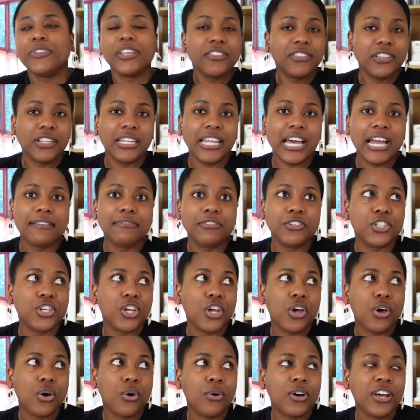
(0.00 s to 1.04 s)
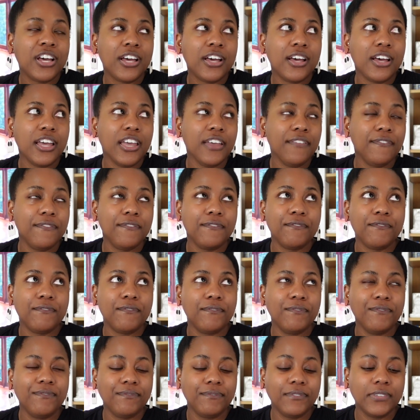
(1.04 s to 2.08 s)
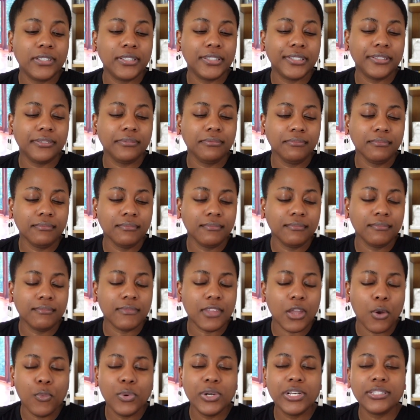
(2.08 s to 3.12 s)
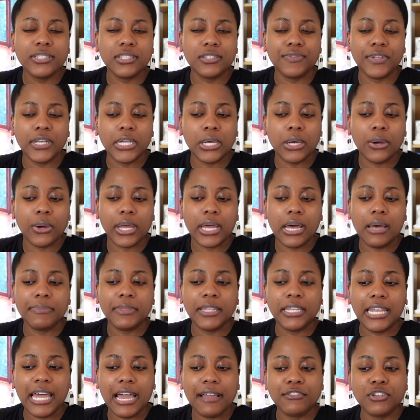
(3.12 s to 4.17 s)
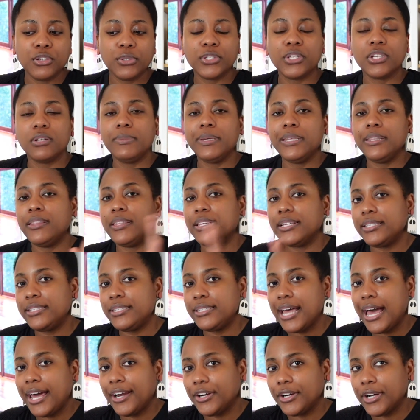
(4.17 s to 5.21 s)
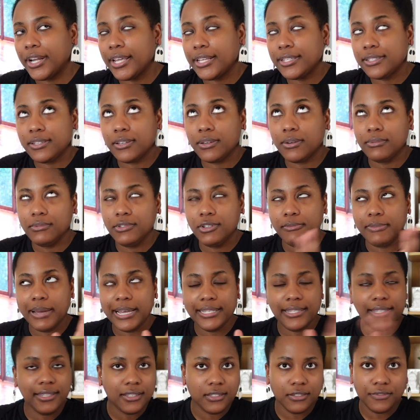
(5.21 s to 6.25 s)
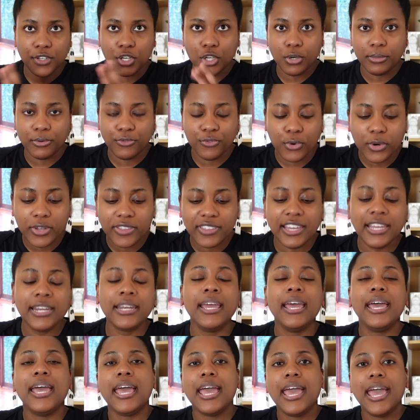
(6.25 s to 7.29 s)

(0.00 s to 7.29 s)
The live show, when is this video going up? The live show is going to be this Saturday. So you might see this video before then.